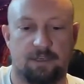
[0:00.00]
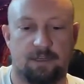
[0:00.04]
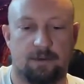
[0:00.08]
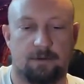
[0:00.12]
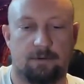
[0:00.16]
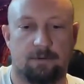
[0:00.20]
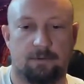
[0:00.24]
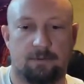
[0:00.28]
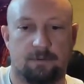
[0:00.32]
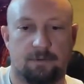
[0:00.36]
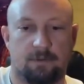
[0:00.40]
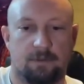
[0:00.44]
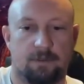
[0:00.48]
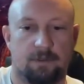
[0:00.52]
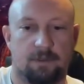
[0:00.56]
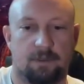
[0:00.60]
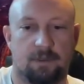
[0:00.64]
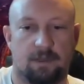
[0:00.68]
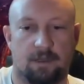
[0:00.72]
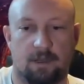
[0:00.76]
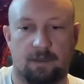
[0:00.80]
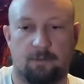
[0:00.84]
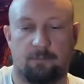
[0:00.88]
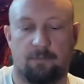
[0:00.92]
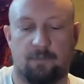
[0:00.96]
So,
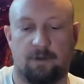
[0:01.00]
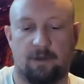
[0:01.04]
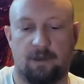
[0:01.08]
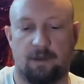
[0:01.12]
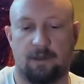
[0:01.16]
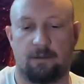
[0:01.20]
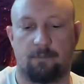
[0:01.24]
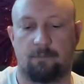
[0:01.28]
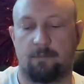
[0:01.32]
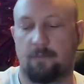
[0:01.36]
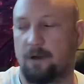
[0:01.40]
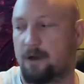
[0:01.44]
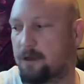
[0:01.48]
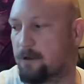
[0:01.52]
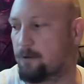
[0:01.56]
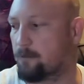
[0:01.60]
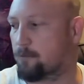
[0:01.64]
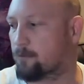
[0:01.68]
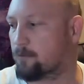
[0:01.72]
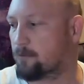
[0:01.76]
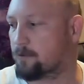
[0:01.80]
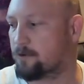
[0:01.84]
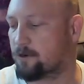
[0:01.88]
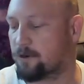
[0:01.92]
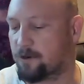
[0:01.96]
got my my
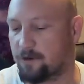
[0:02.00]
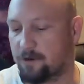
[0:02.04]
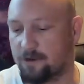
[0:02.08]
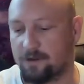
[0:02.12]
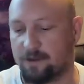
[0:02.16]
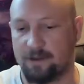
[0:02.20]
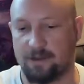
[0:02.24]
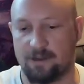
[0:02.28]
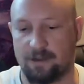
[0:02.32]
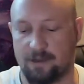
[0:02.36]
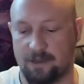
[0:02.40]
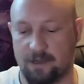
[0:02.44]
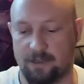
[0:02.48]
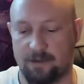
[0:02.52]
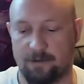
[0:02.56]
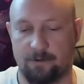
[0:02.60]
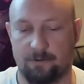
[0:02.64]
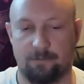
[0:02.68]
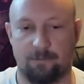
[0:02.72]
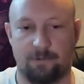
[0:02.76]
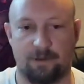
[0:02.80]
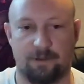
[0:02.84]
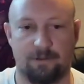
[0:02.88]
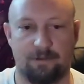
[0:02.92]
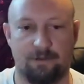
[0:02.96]
order. I
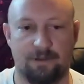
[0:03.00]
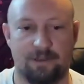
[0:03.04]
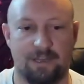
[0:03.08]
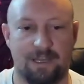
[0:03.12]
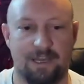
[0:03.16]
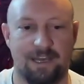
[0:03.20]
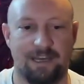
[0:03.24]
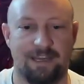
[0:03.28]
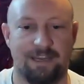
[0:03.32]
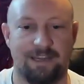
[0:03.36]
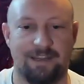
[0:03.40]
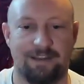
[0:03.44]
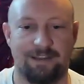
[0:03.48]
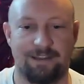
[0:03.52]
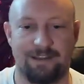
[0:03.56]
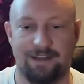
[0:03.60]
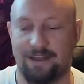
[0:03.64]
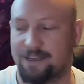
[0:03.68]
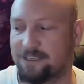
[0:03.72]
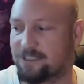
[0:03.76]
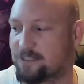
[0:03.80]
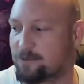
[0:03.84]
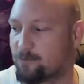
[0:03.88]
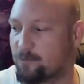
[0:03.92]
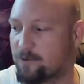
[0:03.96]
don't want to look at it.
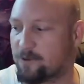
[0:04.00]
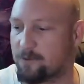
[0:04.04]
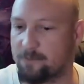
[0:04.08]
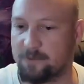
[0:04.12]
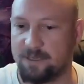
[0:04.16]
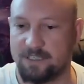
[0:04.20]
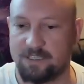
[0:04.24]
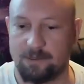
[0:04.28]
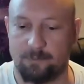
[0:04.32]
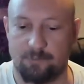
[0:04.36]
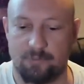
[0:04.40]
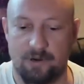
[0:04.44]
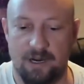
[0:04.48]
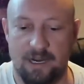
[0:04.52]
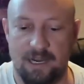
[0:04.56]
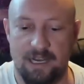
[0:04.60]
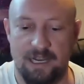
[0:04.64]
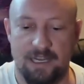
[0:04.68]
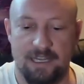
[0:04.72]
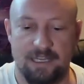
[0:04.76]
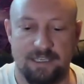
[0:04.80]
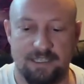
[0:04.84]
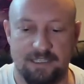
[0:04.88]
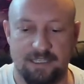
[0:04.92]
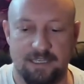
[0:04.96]
I just want to be
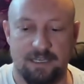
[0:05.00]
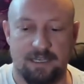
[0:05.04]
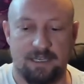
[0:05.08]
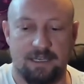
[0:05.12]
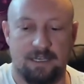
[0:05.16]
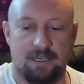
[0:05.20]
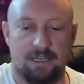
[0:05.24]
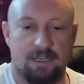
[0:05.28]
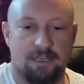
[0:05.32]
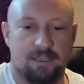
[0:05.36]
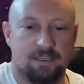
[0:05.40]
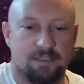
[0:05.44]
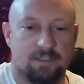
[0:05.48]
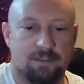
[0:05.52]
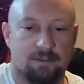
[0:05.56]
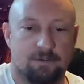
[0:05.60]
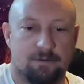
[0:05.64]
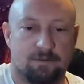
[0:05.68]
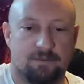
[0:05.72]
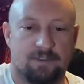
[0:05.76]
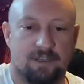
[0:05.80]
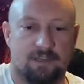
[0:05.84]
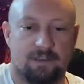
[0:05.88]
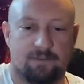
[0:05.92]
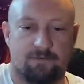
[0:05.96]
surprised.
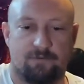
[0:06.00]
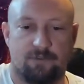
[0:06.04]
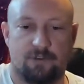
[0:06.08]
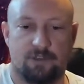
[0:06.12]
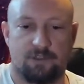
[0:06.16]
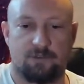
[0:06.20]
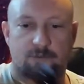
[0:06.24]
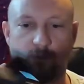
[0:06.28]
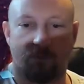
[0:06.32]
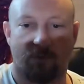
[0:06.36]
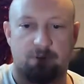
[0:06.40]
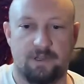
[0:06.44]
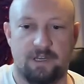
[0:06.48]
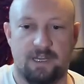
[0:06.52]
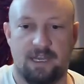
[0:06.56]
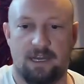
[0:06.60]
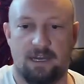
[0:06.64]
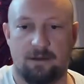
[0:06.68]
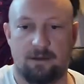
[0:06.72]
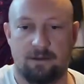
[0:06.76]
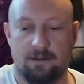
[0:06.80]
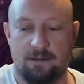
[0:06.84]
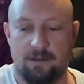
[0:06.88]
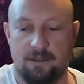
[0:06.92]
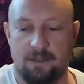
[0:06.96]
So take the first one
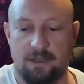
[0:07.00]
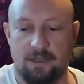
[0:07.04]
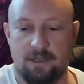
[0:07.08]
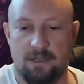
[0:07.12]
out.